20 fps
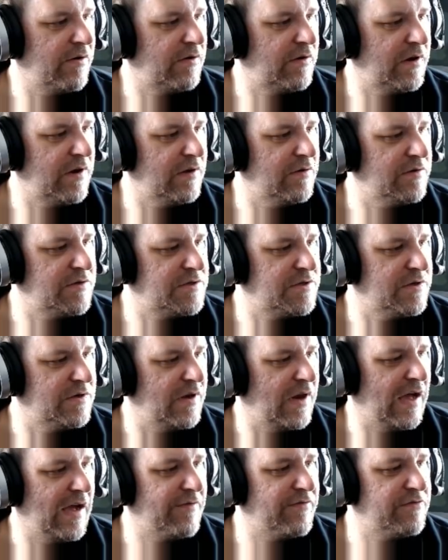clue at
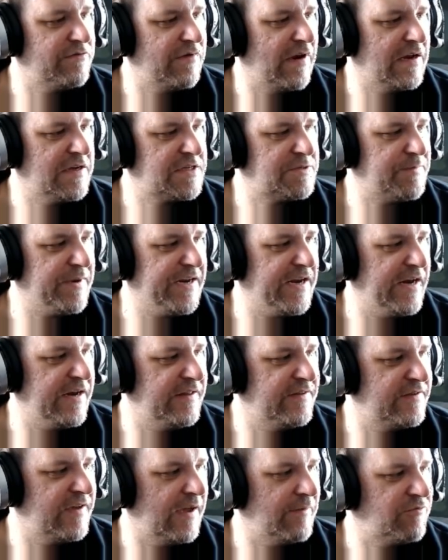all. I haven't spent any
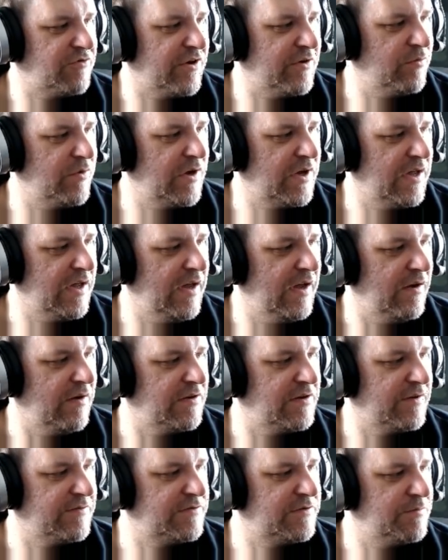time trying to work it
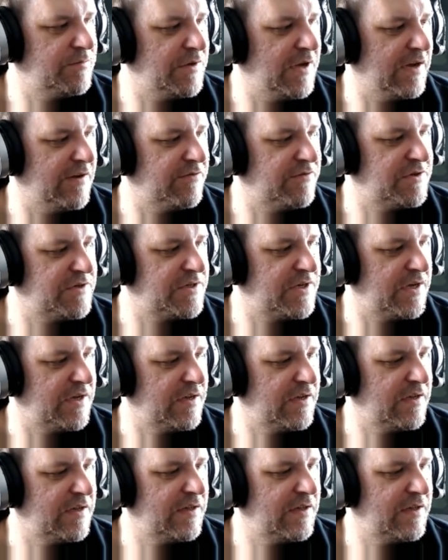out. I have to say.